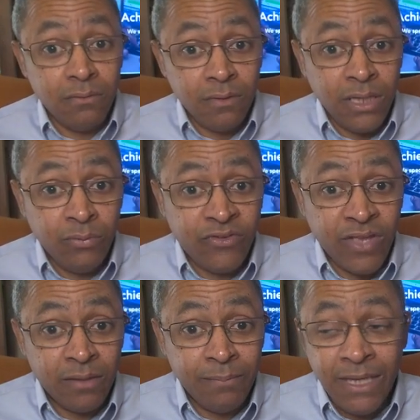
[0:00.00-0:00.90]
he was
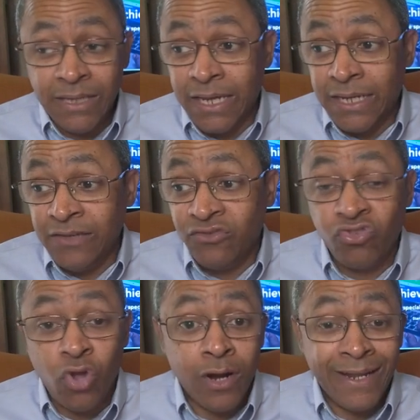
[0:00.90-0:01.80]
telling me that he
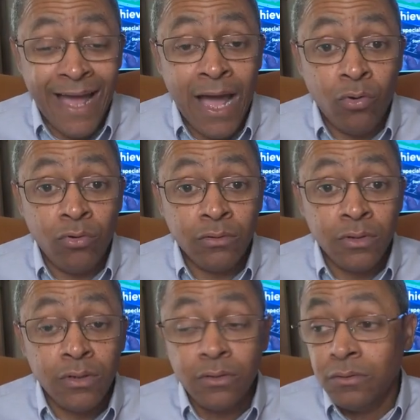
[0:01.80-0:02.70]
started out,
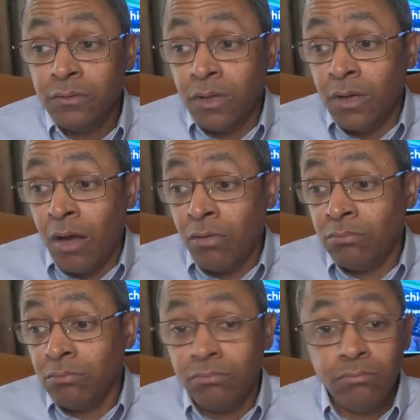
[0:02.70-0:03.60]
you know,
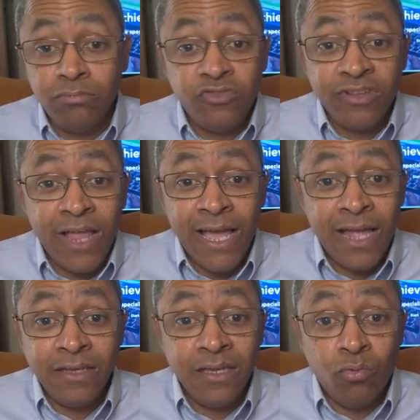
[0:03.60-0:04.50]
just like I
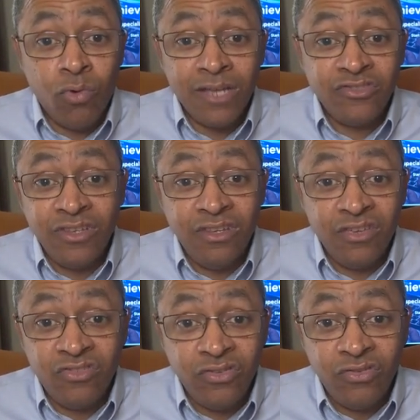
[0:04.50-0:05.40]
did, washing
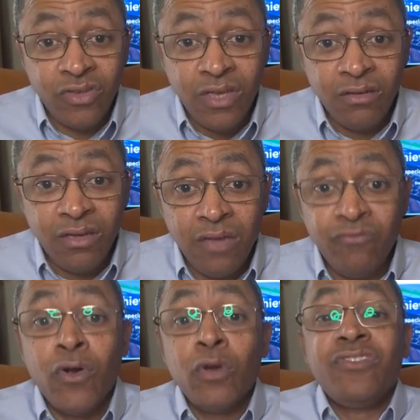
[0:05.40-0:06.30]
dishes. Okay,
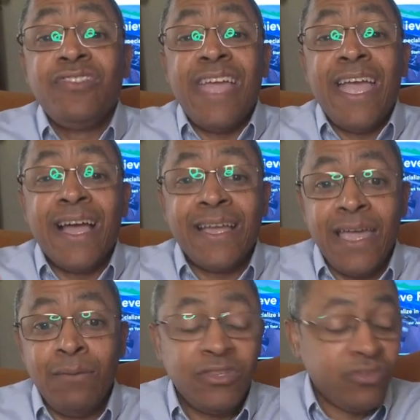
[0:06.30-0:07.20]
first day I
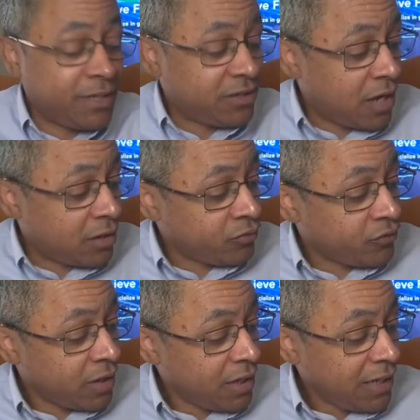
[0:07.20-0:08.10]
came into McDonald's,
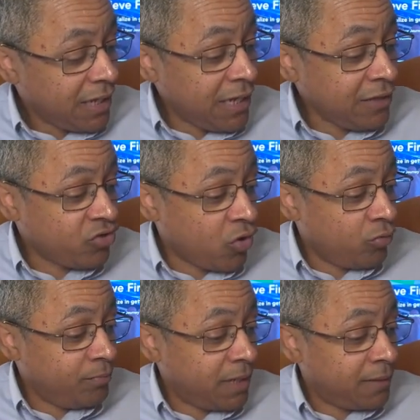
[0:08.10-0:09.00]
he
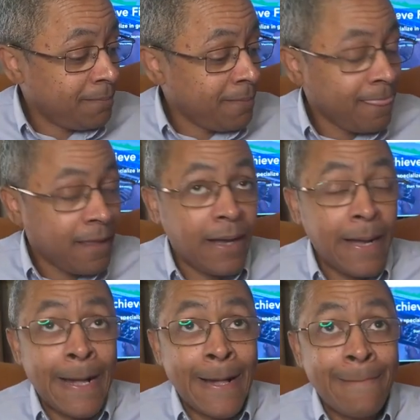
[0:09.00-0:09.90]
told me,
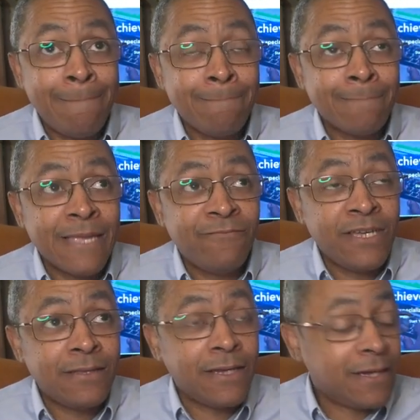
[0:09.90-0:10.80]
I
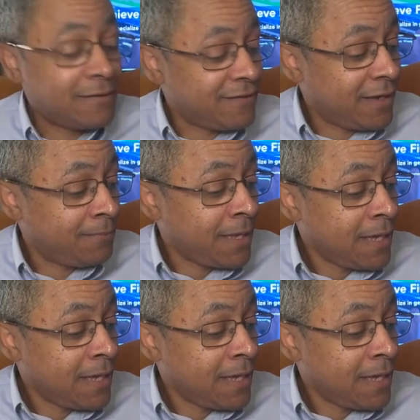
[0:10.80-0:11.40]
forget that guy's name.